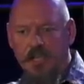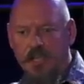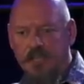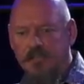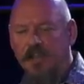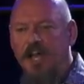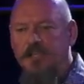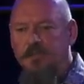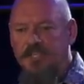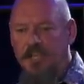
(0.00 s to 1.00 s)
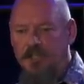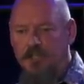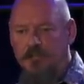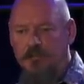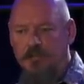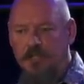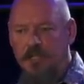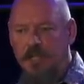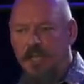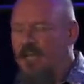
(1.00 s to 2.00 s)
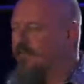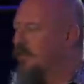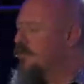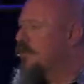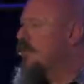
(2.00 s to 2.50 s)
is lost potential. And if you do